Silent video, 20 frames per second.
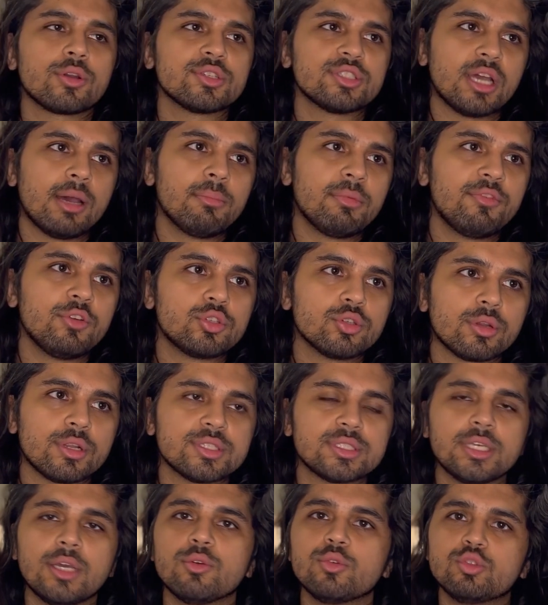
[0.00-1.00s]
Shambhavi
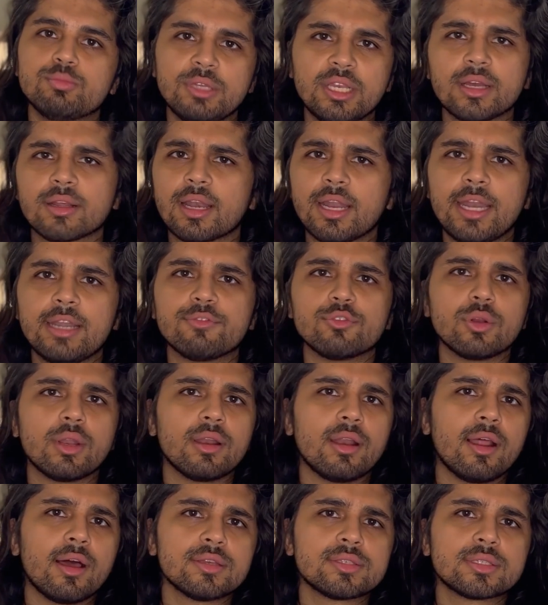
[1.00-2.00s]
Chaurasia, who's been a client for the
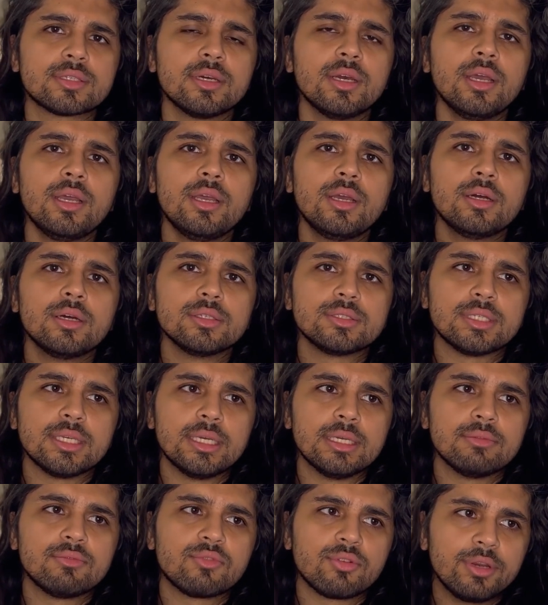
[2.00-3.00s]
last,
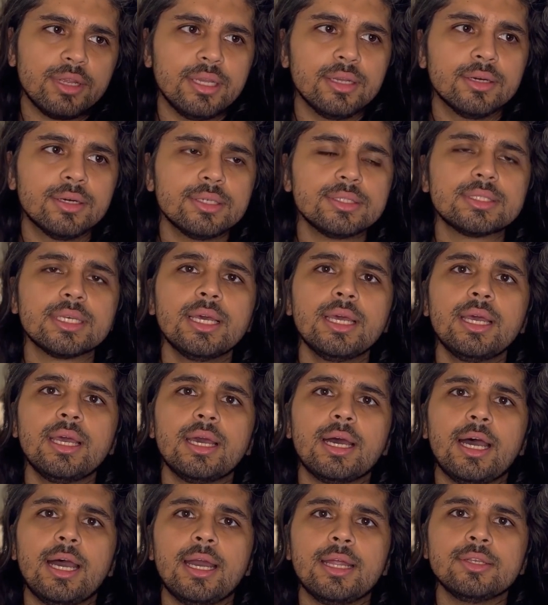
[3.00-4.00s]
say, 3 years,
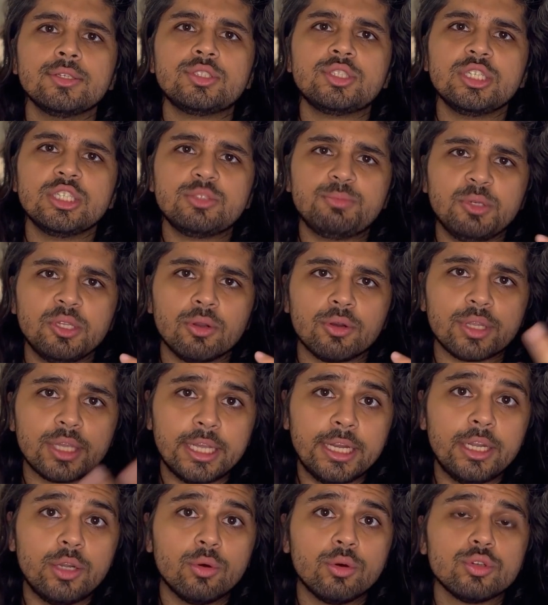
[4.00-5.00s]
and she's been on
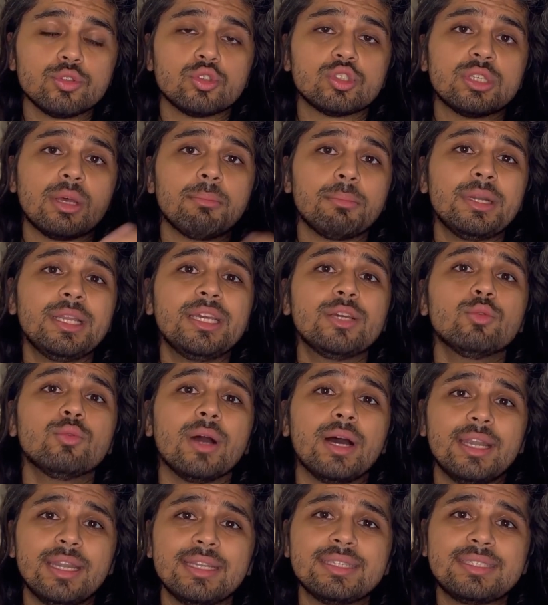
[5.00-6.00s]
keto. So somebody who
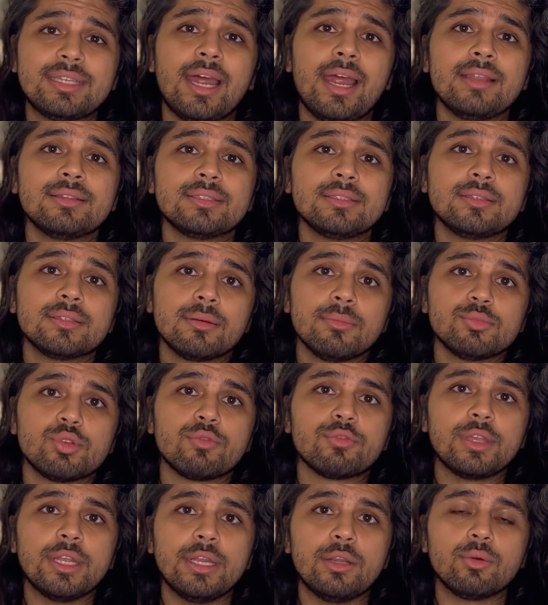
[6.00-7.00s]
understands in terms
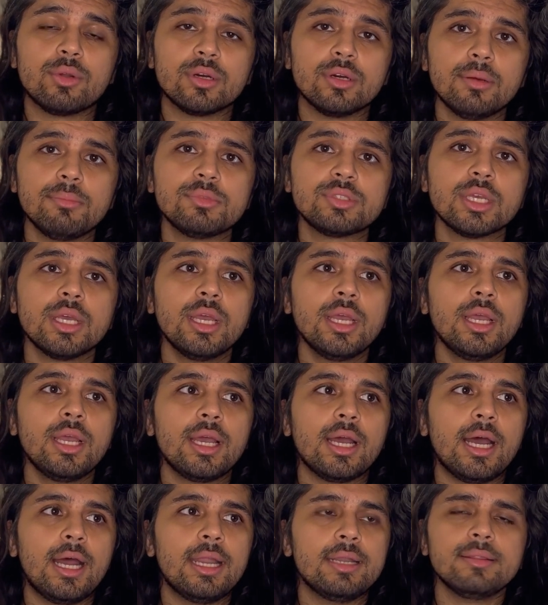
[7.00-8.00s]
of keto terms,
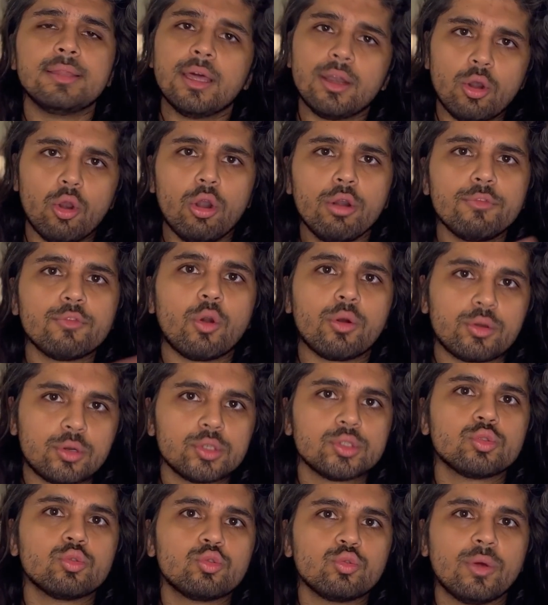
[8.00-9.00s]
and there are a lot of doctors
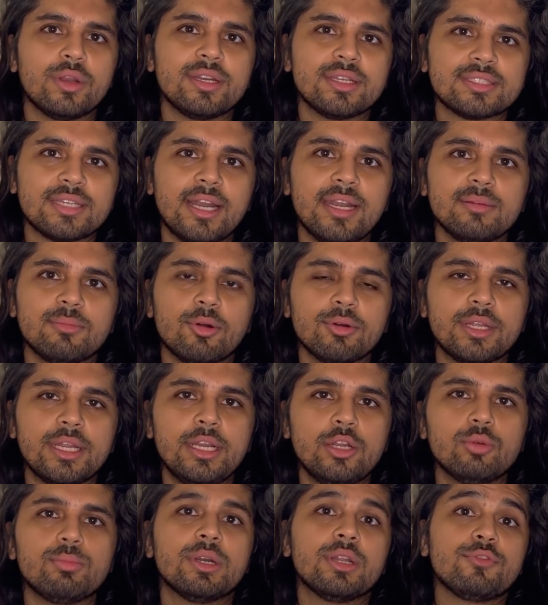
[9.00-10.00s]
who understand about
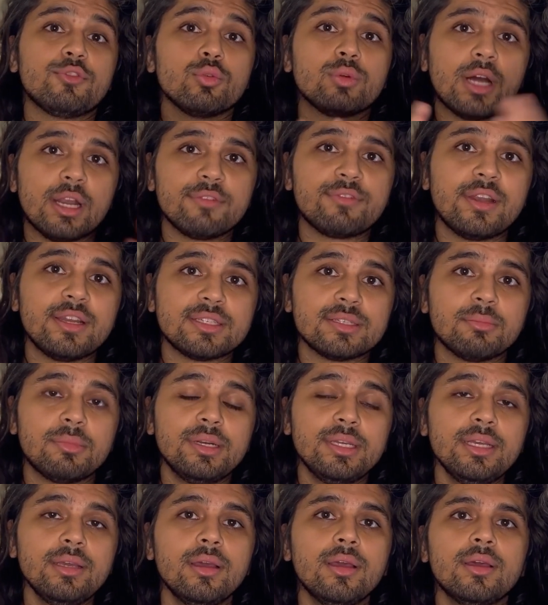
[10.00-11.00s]
keto, but if you can't find
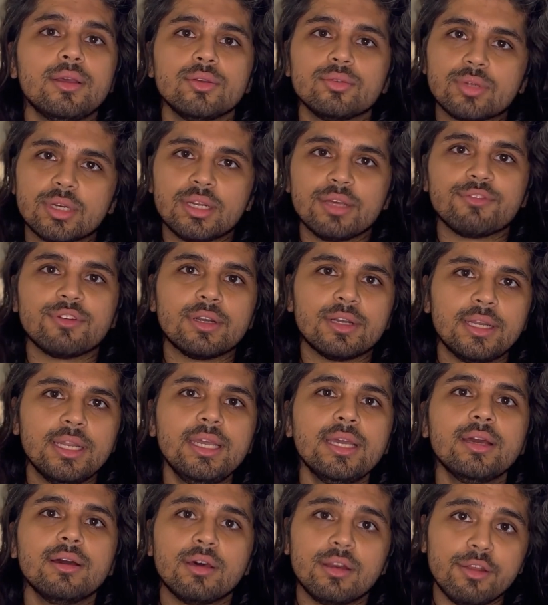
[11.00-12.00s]
somebody, you can definitely
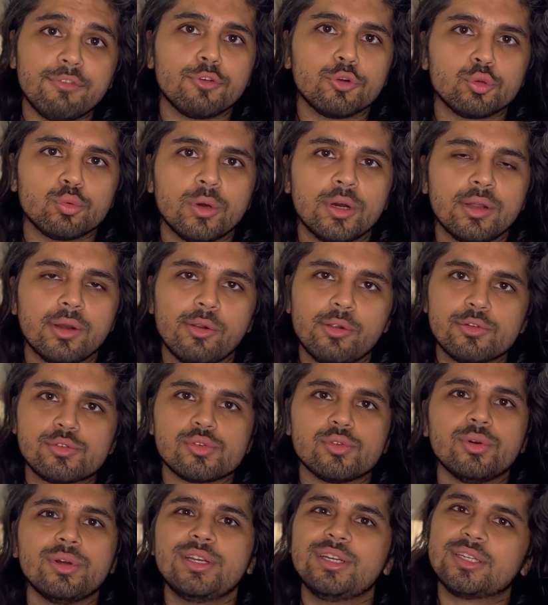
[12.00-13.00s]
refer to her
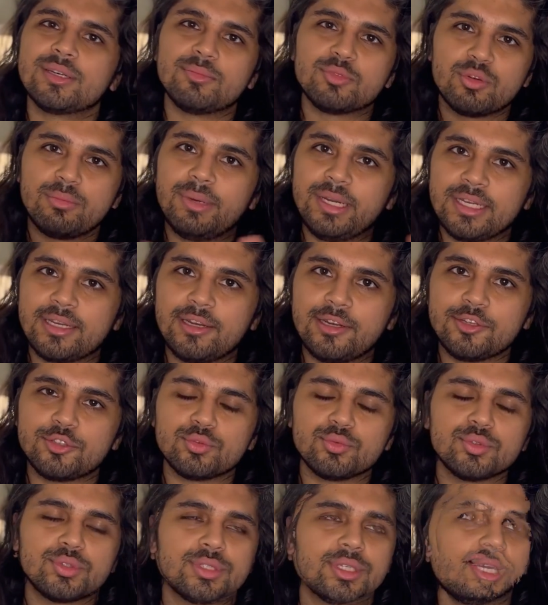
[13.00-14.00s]
also in terms of medical
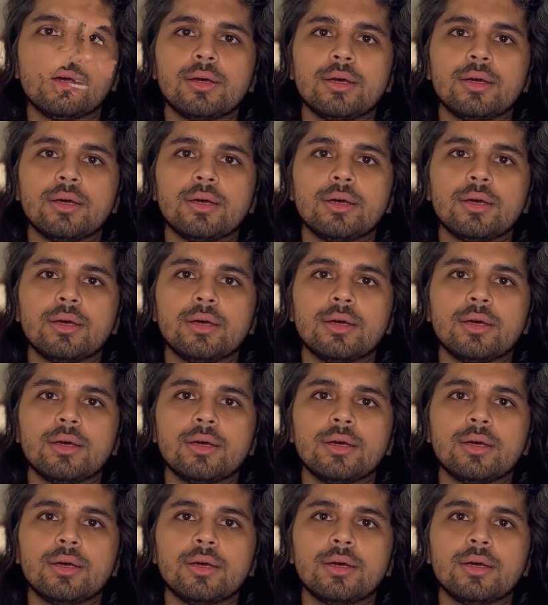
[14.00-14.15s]
issues.